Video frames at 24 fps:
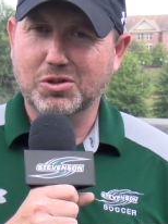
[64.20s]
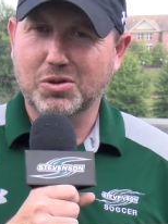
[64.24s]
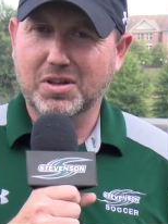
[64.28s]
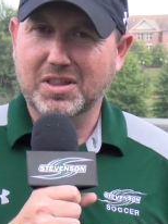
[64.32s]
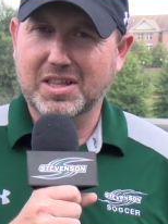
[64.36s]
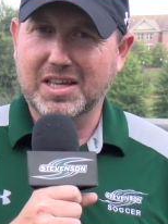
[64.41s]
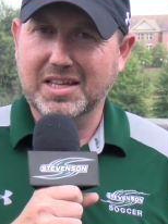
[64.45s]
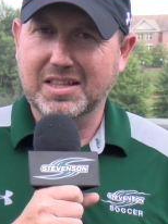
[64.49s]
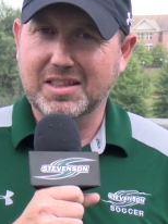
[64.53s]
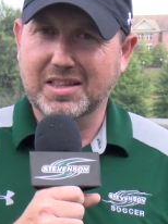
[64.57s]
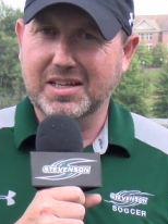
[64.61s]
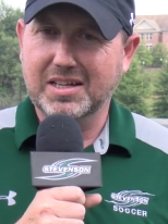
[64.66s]
So I
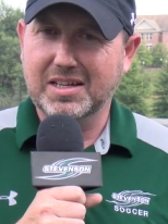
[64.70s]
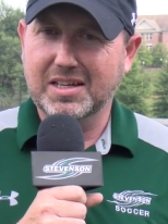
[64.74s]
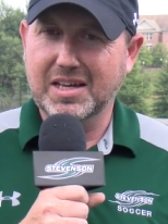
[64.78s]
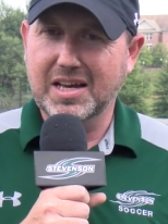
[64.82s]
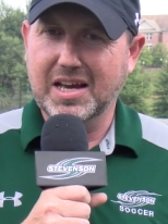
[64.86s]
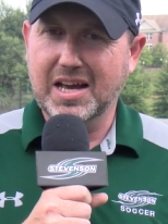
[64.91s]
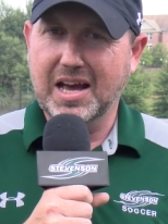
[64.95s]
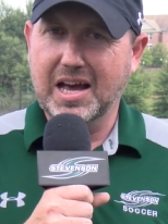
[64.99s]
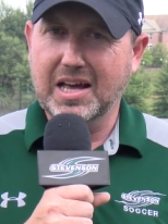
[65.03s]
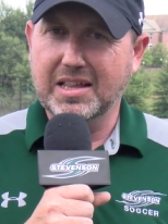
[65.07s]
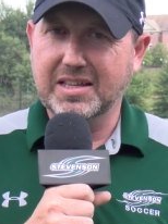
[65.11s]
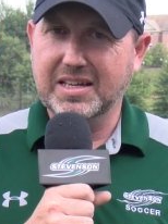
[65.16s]
think the
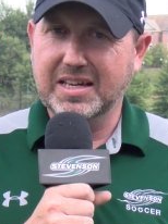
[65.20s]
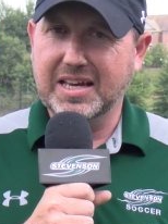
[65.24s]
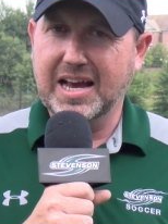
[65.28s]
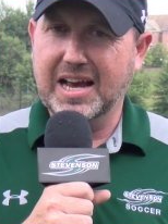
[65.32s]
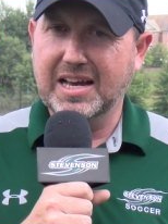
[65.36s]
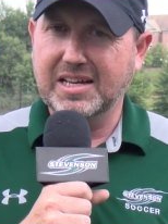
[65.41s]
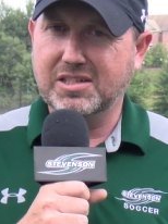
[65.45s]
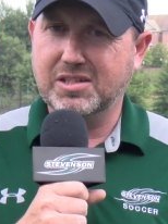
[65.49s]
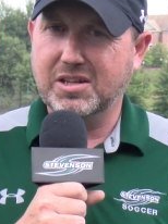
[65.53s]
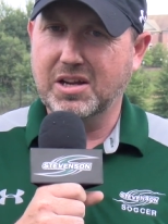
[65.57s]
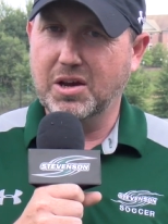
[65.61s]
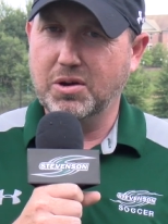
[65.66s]
uh, the
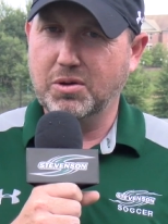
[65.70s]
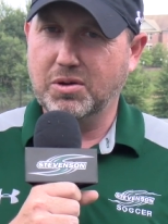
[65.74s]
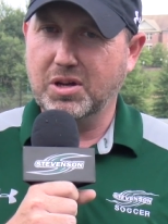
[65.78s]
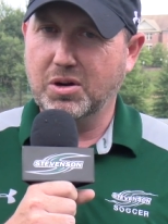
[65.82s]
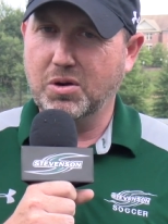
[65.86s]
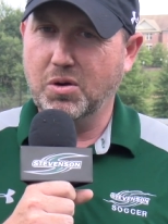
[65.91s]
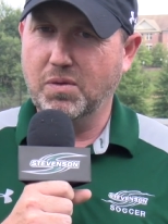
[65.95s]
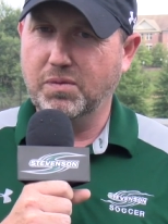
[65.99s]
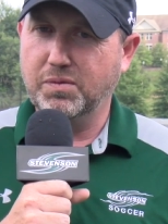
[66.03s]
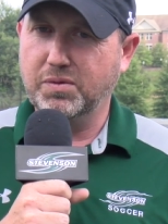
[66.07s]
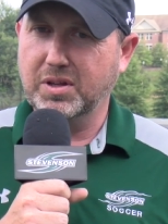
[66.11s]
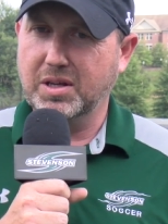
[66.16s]
guys now can
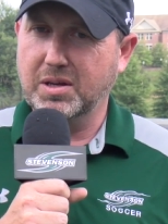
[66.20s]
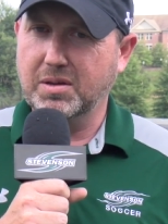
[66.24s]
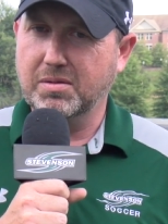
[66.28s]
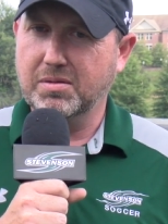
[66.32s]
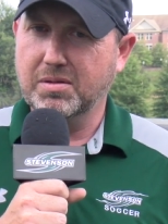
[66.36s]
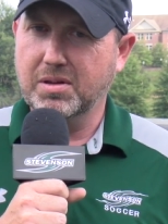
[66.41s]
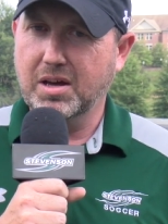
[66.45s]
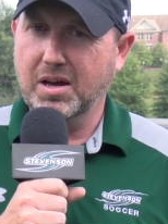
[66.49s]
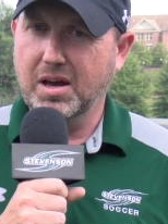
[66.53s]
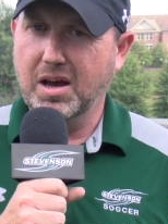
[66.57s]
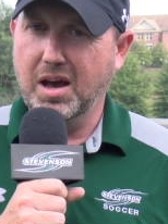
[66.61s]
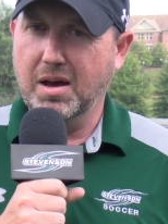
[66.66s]
hopefully
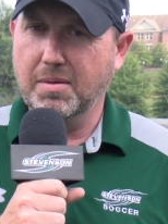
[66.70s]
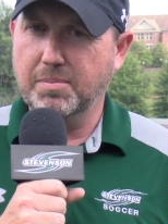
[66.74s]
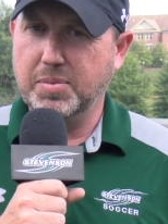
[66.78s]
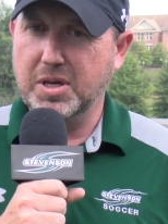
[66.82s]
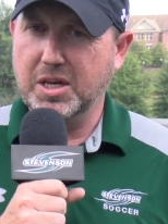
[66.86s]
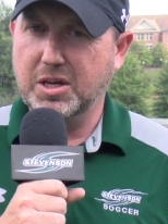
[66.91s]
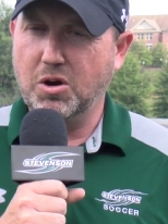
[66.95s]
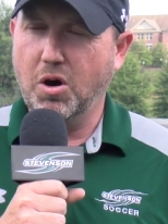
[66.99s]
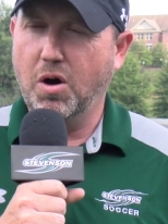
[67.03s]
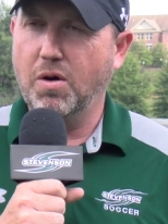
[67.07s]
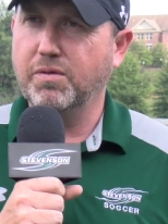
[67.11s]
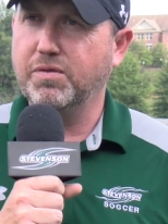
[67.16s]

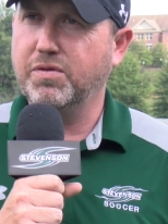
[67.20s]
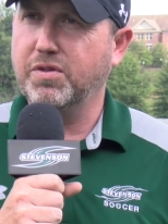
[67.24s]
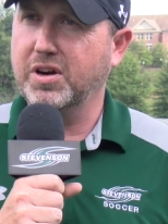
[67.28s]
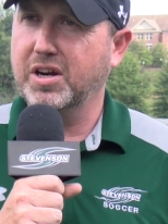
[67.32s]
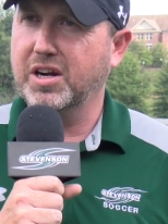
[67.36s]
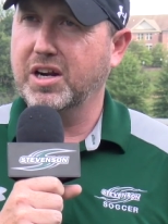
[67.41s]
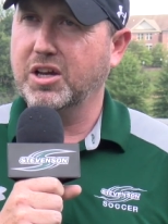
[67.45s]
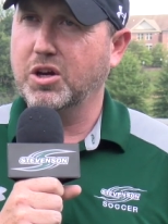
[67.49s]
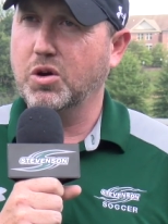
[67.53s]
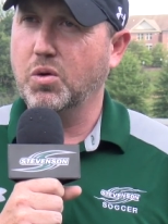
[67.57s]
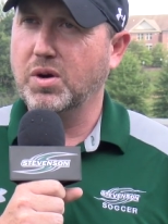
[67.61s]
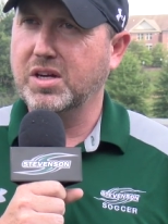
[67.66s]
be
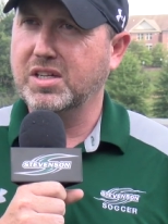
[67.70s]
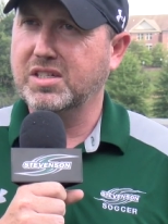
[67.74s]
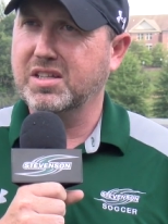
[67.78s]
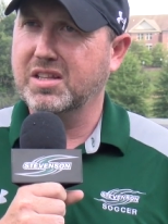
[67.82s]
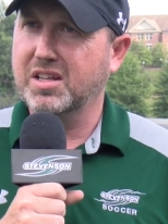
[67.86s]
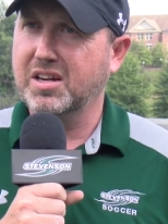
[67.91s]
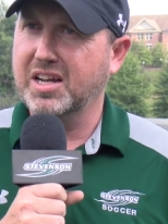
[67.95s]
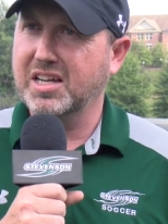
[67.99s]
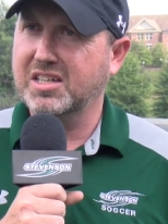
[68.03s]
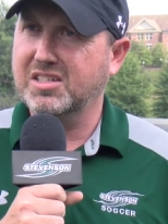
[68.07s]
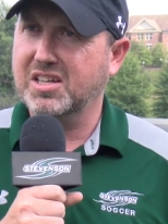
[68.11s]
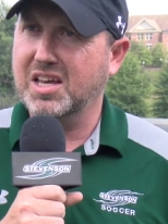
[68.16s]
confident and go into
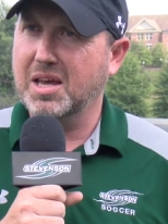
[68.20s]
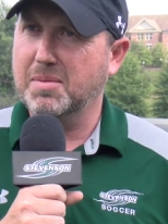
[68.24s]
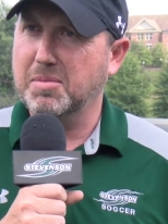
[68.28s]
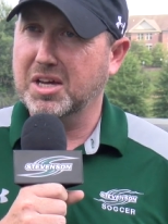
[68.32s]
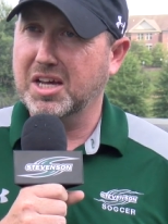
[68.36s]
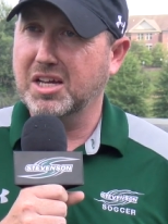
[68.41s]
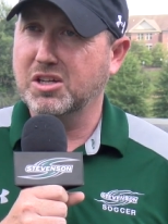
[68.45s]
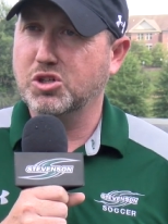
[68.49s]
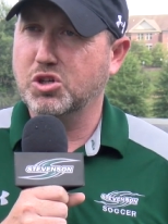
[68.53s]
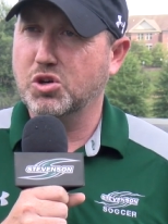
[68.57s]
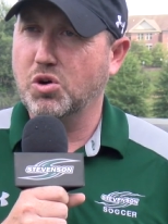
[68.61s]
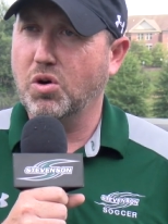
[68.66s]
the next game
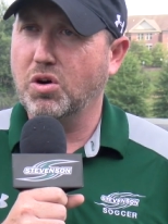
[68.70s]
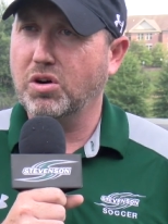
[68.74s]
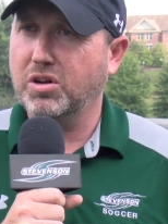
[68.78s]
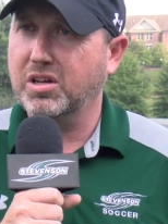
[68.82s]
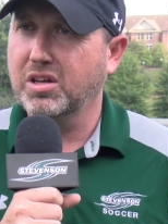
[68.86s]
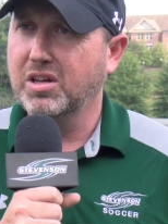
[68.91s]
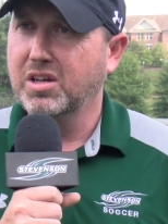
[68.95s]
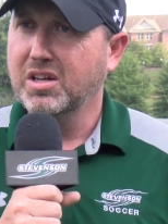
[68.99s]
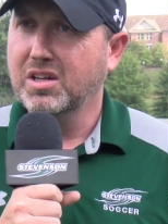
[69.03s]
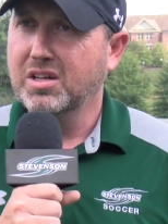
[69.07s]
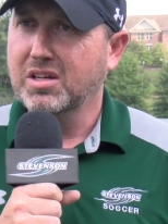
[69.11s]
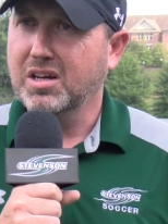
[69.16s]
against York
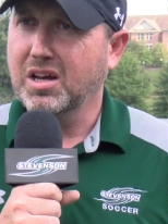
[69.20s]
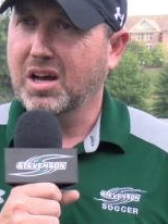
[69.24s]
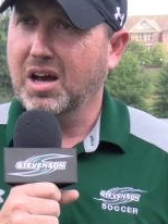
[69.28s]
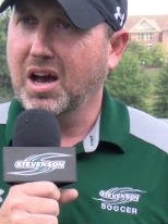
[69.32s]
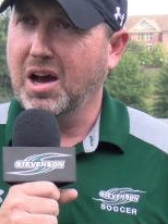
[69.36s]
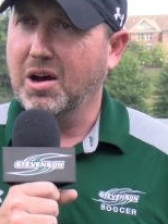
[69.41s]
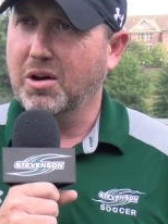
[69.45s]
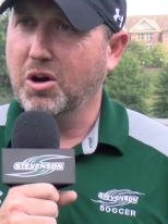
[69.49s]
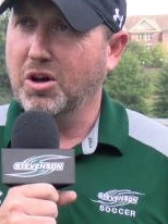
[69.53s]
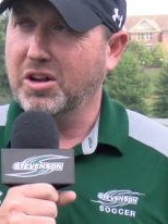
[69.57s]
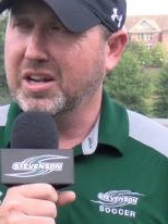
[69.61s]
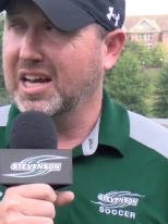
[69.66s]

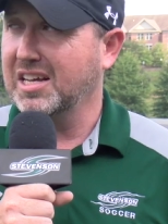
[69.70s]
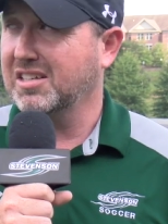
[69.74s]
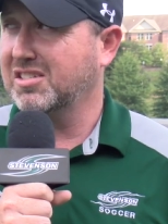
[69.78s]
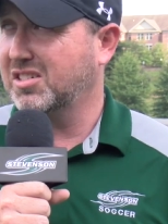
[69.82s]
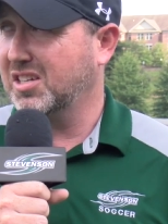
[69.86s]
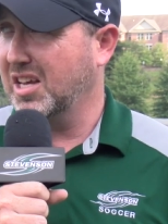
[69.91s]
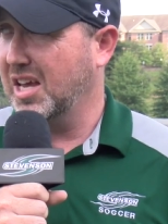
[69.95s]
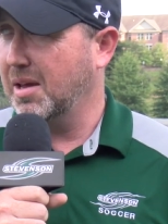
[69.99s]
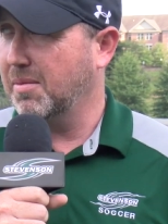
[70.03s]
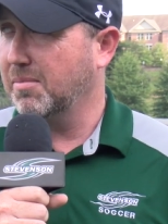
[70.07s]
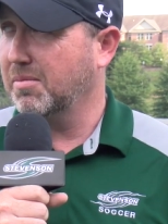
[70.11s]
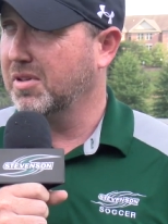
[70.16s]
on that
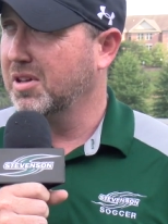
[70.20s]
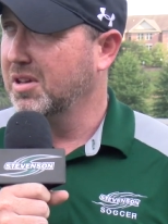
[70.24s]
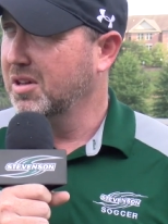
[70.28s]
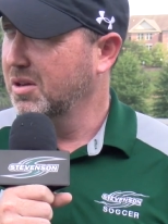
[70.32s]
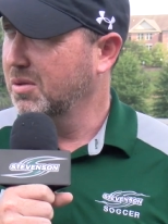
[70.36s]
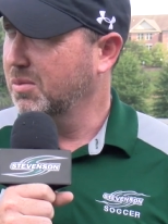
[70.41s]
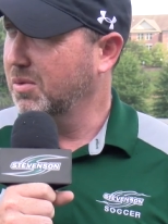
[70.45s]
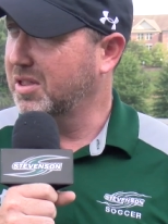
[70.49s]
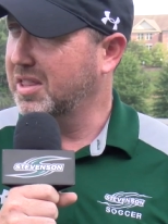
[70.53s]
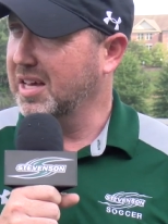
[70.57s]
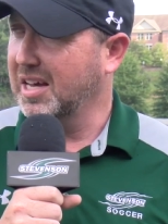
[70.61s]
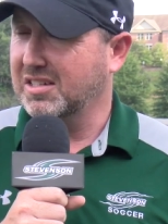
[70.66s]
same same
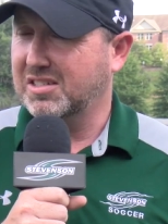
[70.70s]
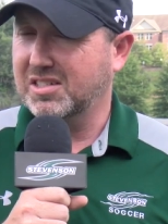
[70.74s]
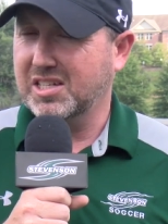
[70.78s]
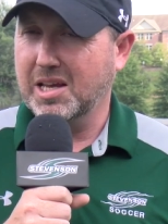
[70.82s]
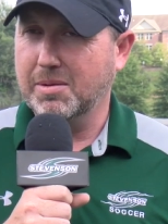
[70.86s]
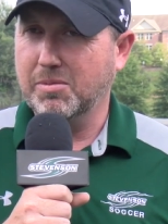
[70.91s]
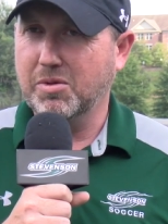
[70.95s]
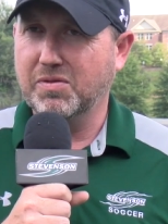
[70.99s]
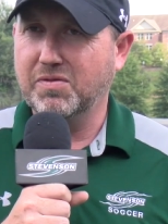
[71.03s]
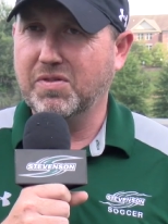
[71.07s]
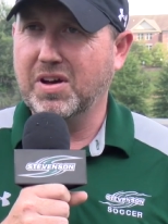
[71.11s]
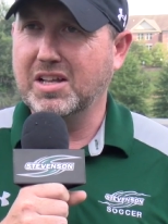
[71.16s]
with that
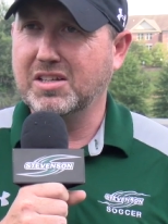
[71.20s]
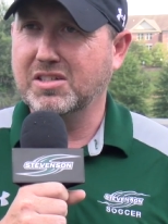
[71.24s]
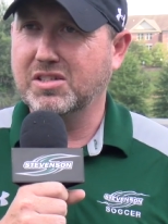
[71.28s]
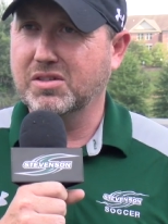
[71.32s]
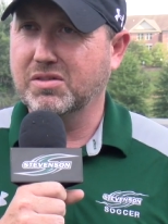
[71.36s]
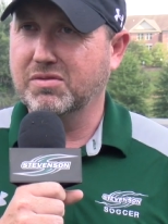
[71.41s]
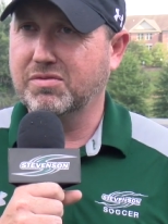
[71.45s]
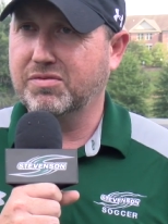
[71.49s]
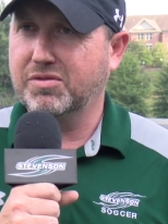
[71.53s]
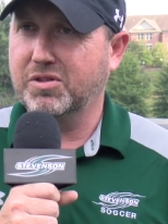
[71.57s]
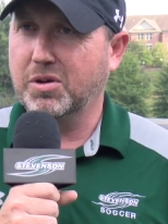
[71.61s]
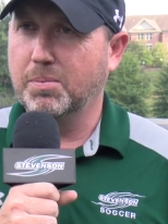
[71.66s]
same
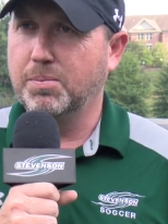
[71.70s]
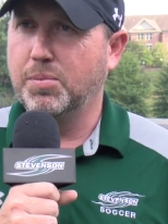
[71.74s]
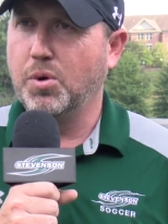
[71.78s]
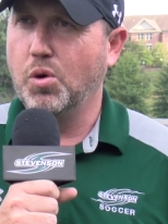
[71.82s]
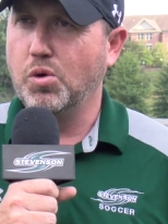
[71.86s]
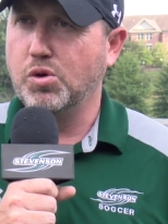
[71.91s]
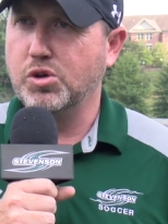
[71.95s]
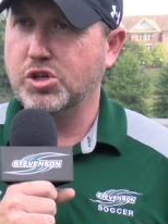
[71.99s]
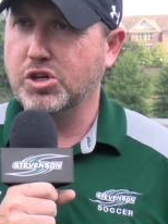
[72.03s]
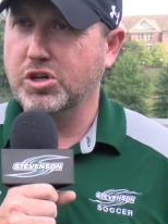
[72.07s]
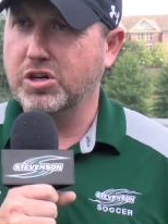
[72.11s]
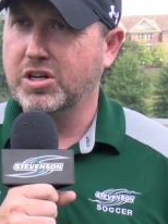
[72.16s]
offensive
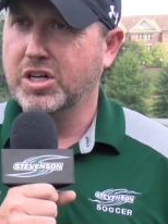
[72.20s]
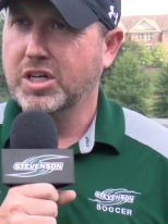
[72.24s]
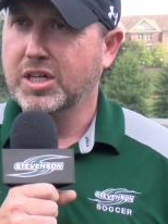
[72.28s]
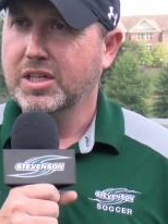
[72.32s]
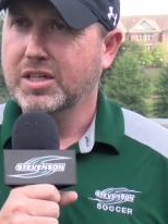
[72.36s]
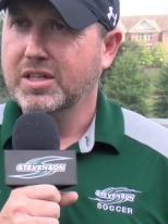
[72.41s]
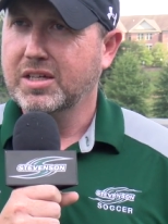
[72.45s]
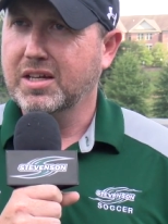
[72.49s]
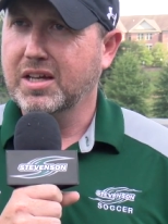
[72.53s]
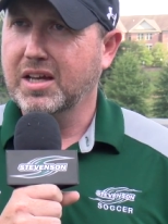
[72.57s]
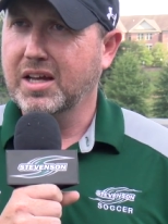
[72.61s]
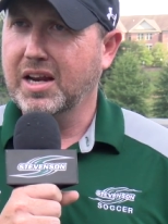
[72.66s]
composure
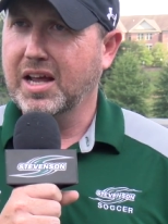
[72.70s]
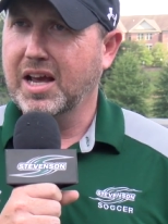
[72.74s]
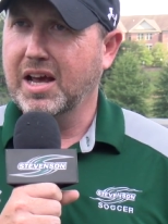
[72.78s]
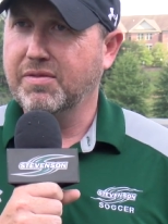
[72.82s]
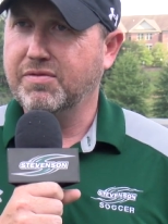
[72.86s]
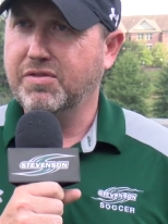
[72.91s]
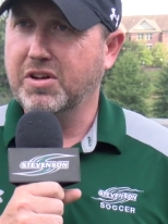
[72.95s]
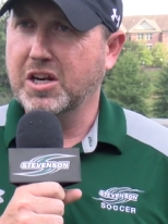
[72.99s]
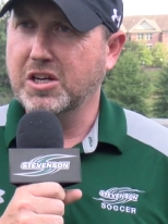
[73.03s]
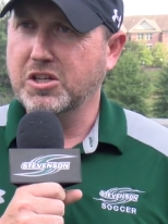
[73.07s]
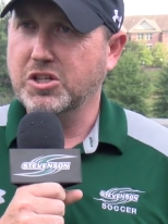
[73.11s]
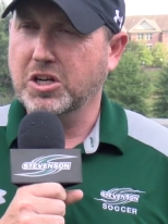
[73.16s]
and uh,
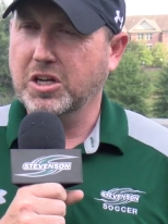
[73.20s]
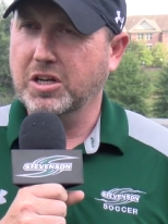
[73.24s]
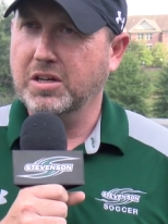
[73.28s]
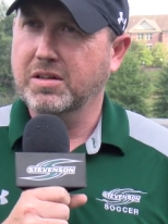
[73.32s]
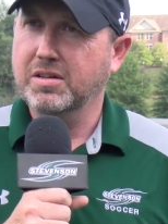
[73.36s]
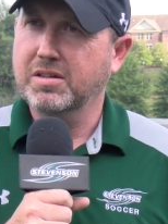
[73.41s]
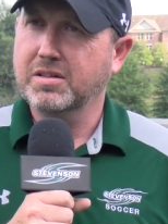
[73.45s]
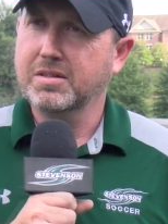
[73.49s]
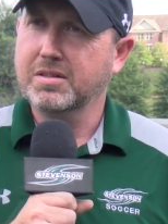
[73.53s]
finishing.